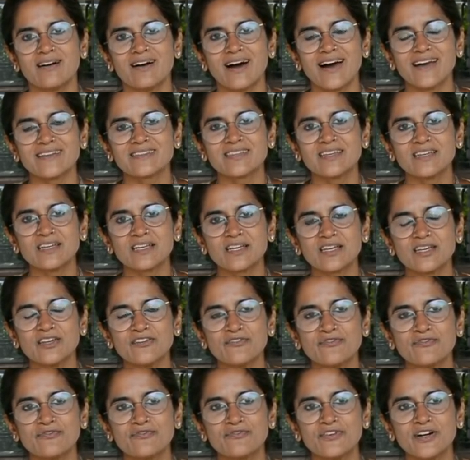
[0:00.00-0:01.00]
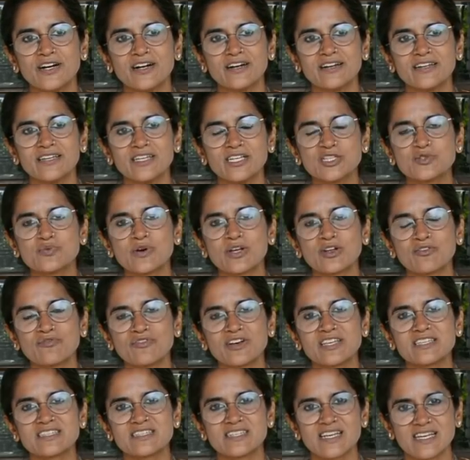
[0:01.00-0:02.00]
I think if each one of
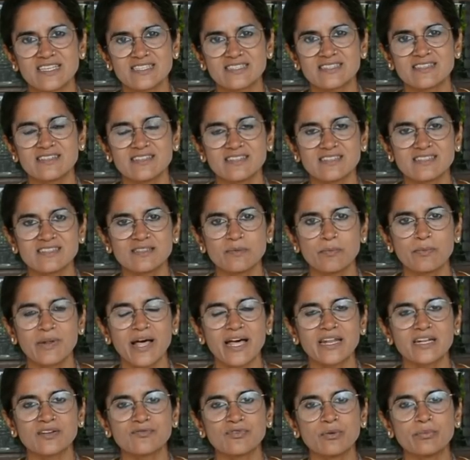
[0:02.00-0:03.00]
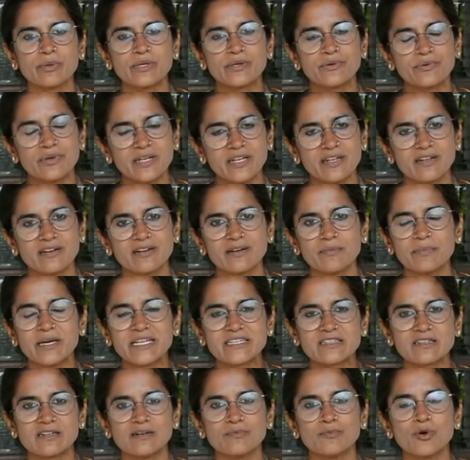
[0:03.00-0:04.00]
us does this, the planet will be greener,
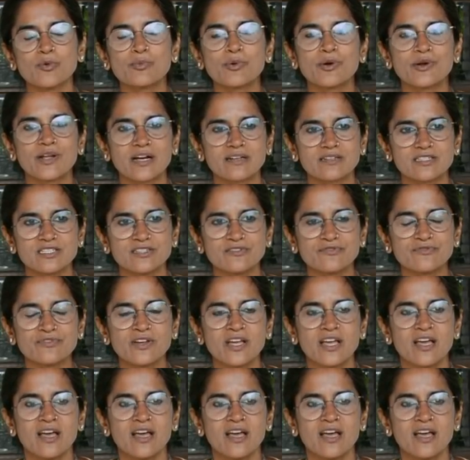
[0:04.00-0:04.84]
better, more productive.